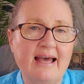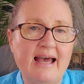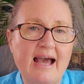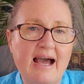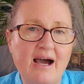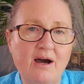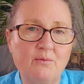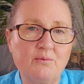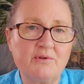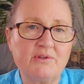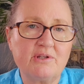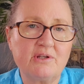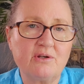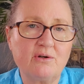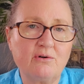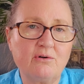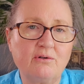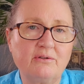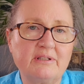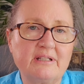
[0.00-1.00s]
Out with the
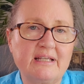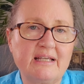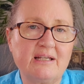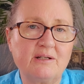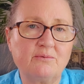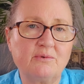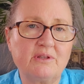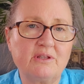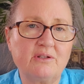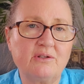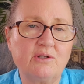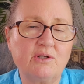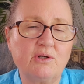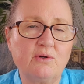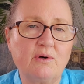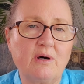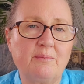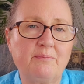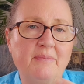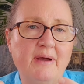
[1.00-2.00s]
old, in with the new,
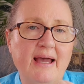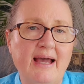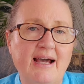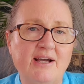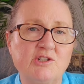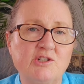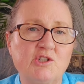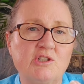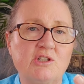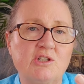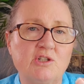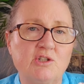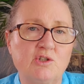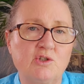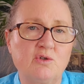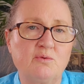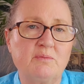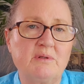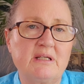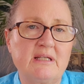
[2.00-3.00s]
a passionate
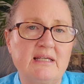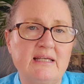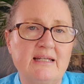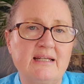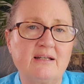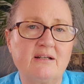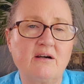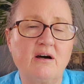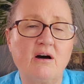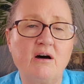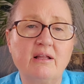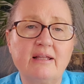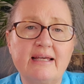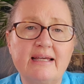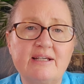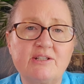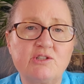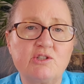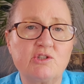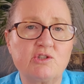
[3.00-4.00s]
new beginning. All
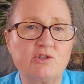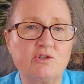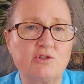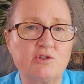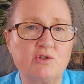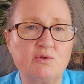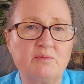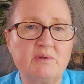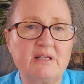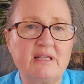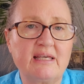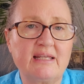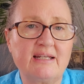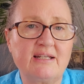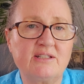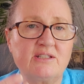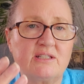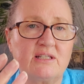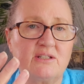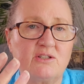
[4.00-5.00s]
aces are new
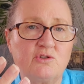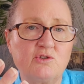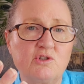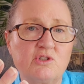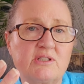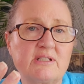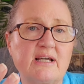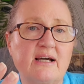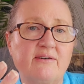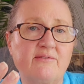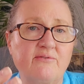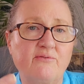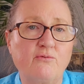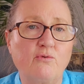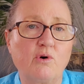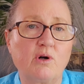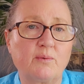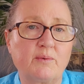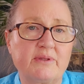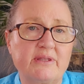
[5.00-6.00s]
beginnings, and you just got
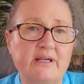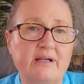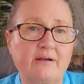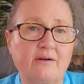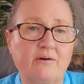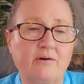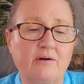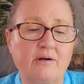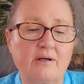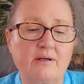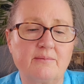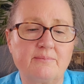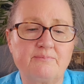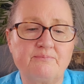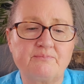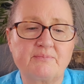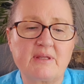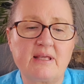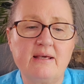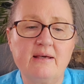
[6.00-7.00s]
4 with that card.
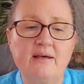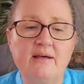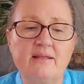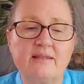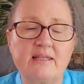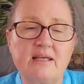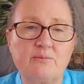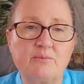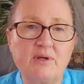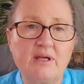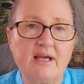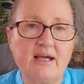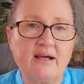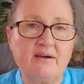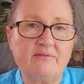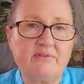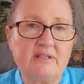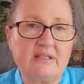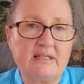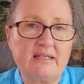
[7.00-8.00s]
Then we
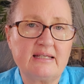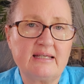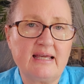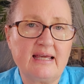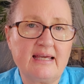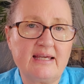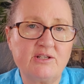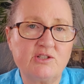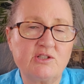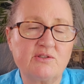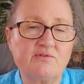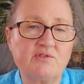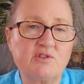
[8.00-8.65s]
have the Ace of